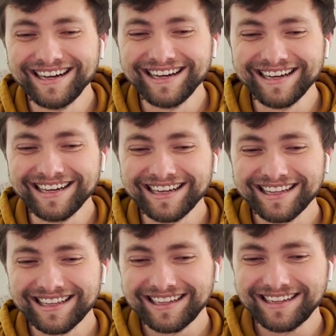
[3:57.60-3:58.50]

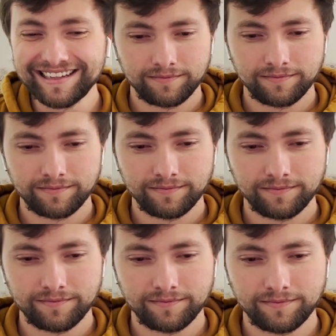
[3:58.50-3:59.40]

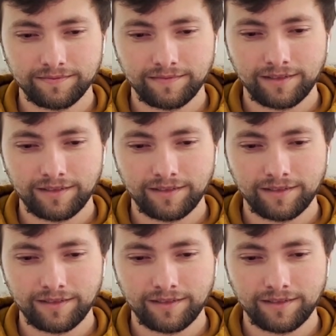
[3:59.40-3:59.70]
Nothing is said.